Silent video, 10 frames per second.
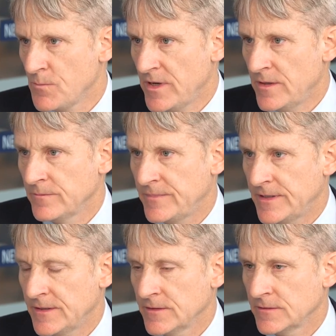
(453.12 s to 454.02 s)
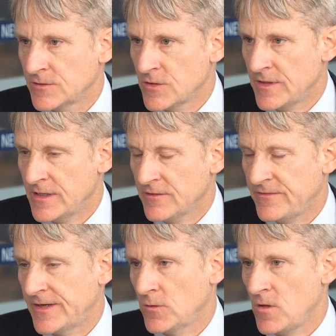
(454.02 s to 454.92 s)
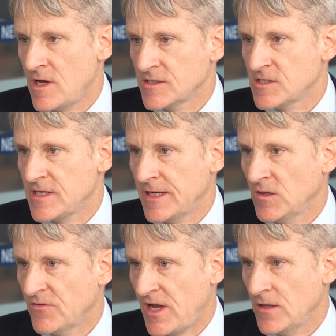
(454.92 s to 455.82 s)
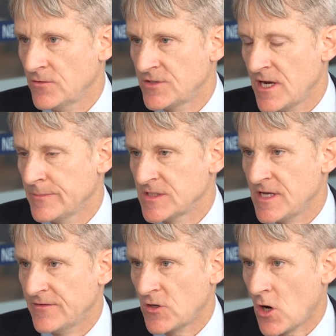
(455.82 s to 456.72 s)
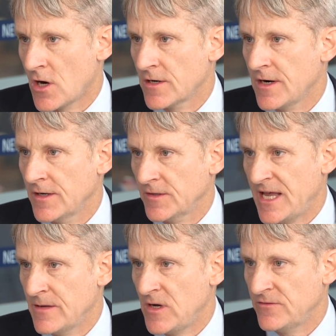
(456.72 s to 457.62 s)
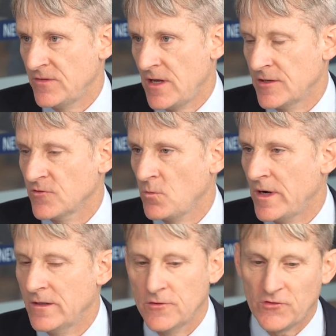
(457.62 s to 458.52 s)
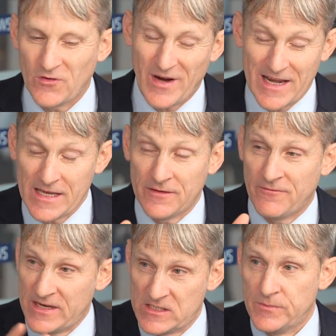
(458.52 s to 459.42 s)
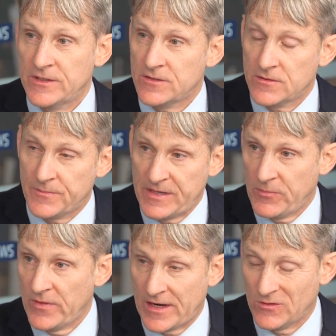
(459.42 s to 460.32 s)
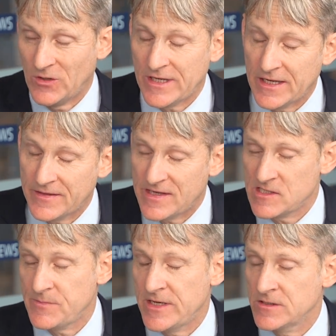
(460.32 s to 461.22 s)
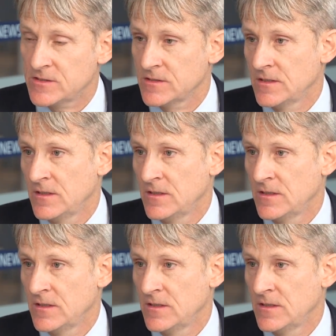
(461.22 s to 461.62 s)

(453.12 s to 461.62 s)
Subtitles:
bump to the final lot sale of colored diamonds after Argyle came offline as well. Is there any investment or people that are looking at that space?